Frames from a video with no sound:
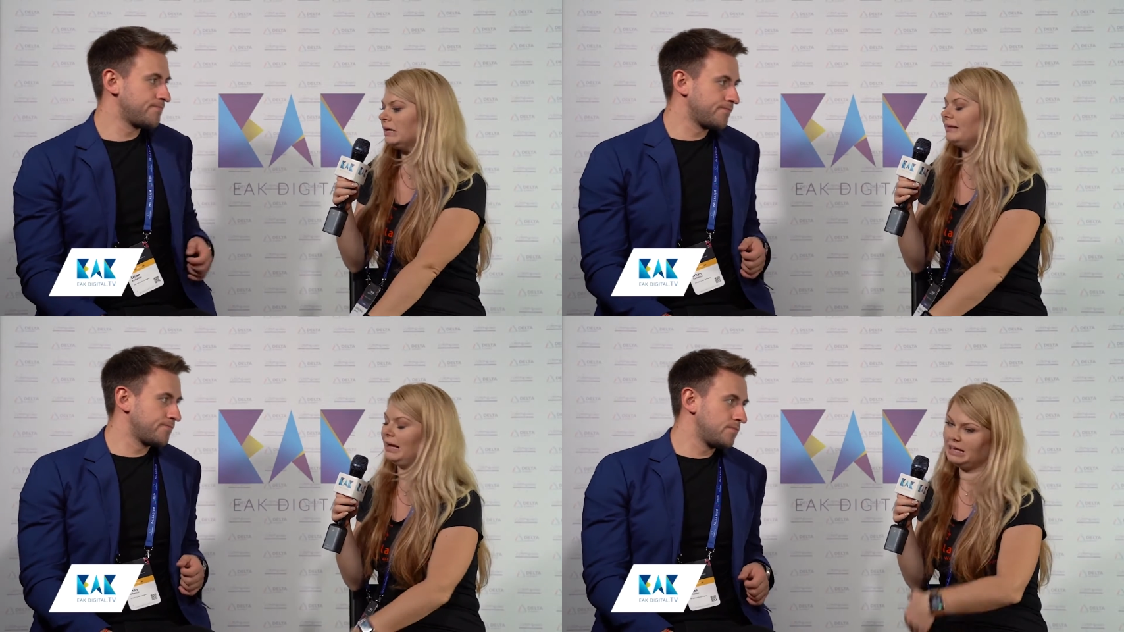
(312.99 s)

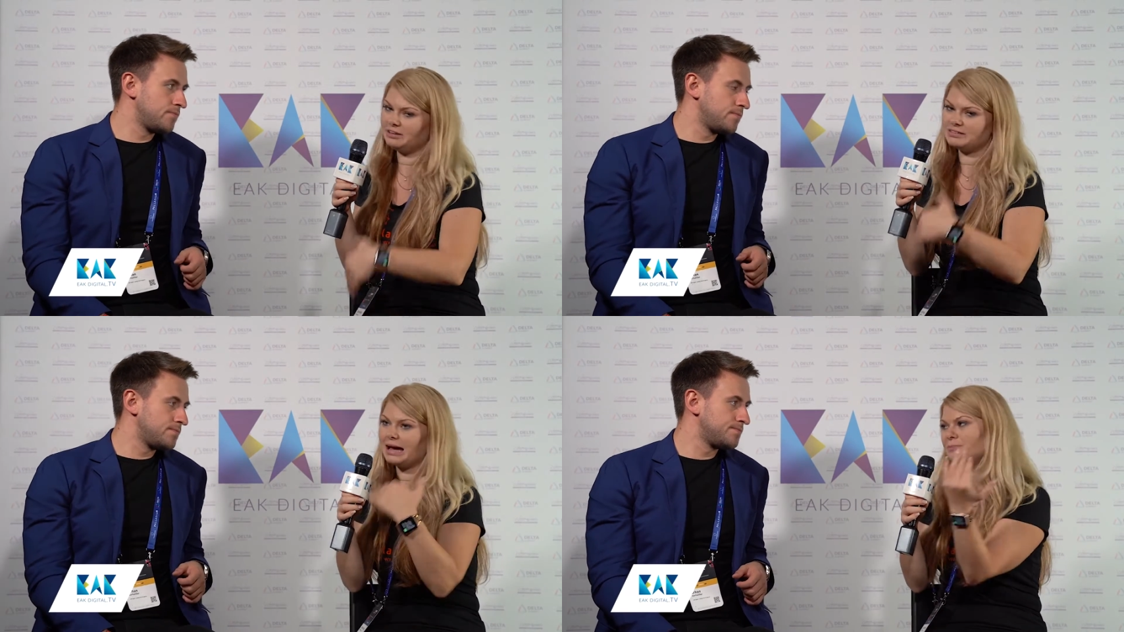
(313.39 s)
Speaker 1: Then
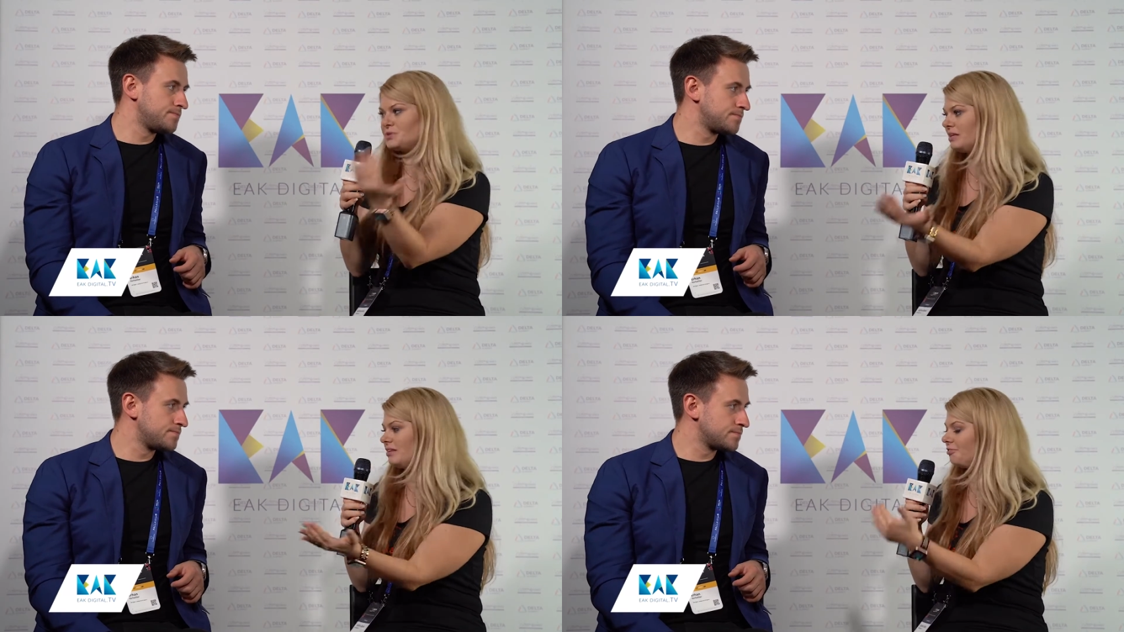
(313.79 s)
he
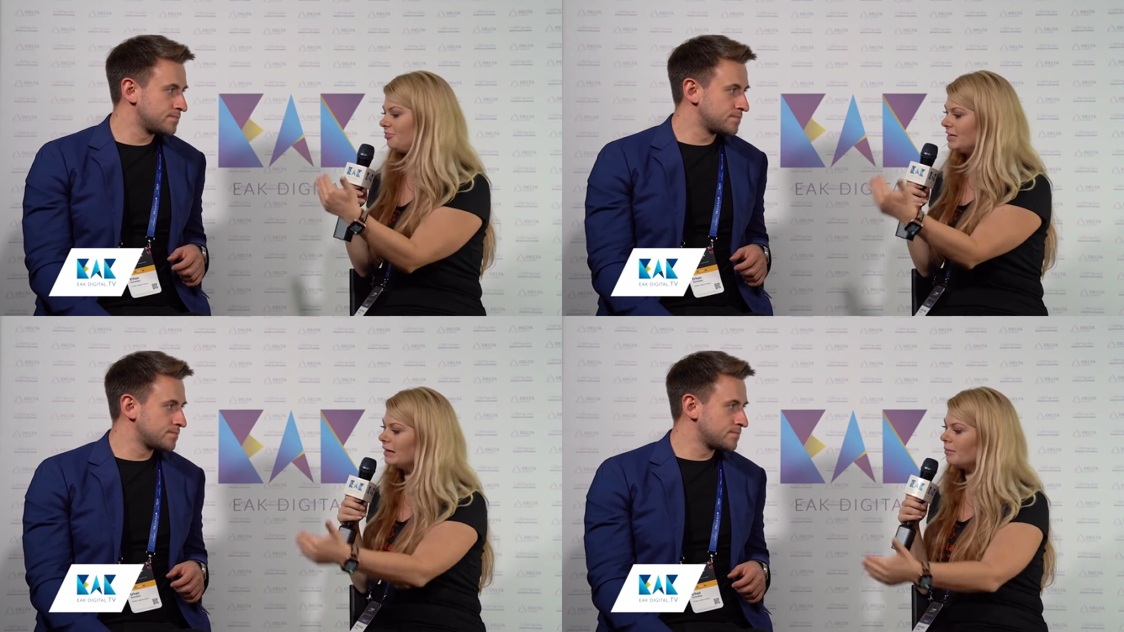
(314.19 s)
types in the
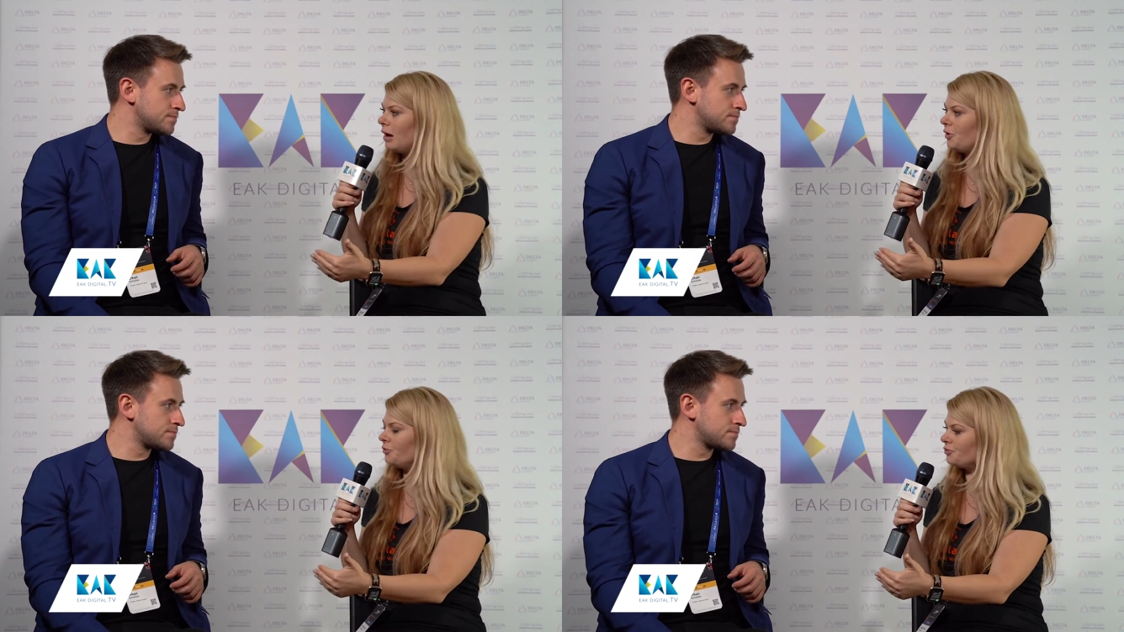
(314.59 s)
fiat
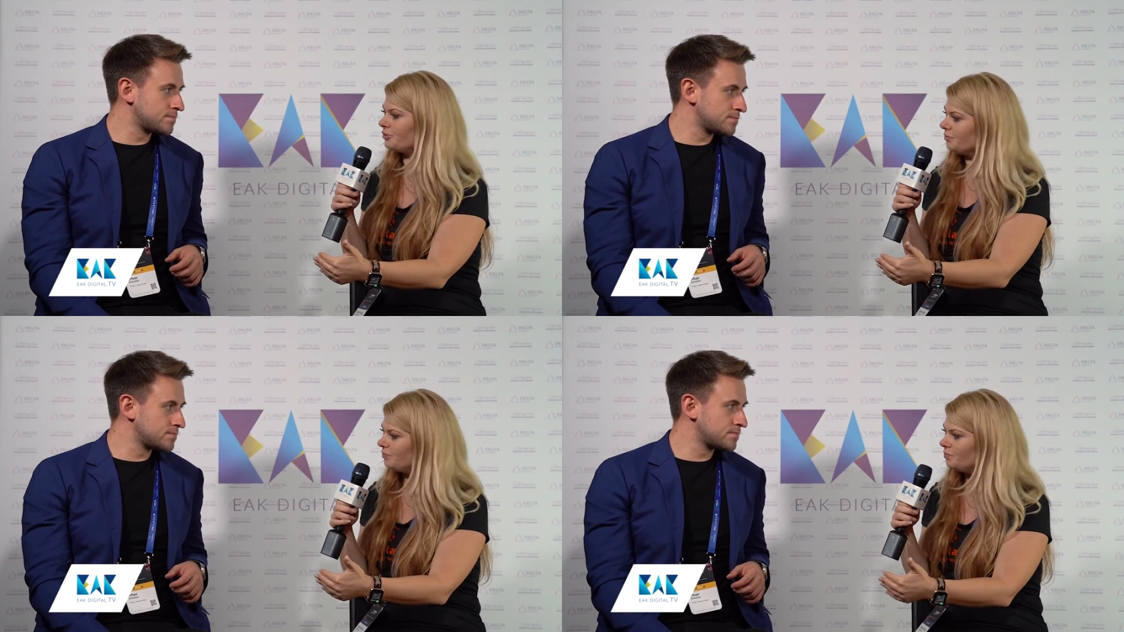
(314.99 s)
amount